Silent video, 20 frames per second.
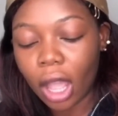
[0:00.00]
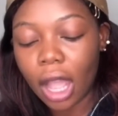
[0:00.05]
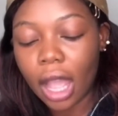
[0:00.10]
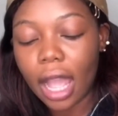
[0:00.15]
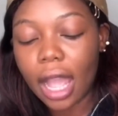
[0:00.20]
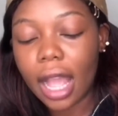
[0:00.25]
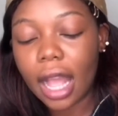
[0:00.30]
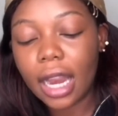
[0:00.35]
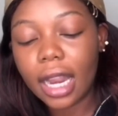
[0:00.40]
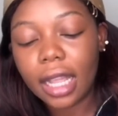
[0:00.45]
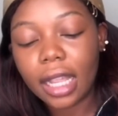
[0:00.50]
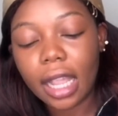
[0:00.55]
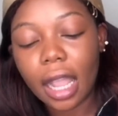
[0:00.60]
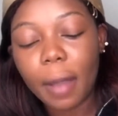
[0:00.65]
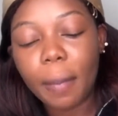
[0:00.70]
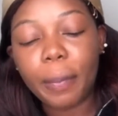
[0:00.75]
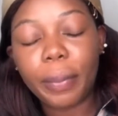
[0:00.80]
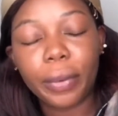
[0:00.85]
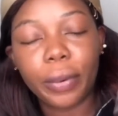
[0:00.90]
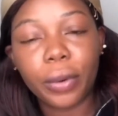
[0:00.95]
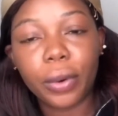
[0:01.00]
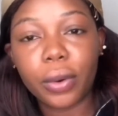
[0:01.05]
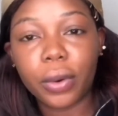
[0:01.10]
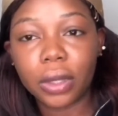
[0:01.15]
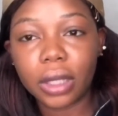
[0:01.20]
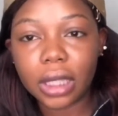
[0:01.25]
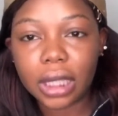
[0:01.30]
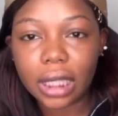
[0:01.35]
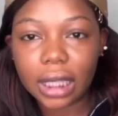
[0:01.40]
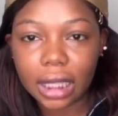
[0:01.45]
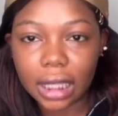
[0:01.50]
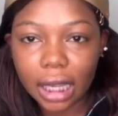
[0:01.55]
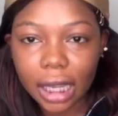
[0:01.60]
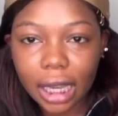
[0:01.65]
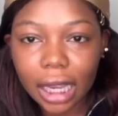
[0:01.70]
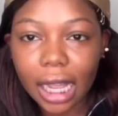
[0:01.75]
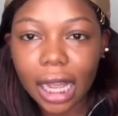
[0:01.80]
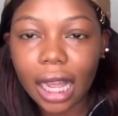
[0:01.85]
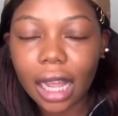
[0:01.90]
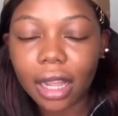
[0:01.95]
LA Girl pro
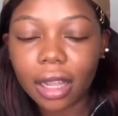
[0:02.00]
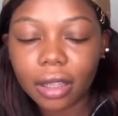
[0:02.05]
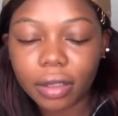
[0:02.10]
concealer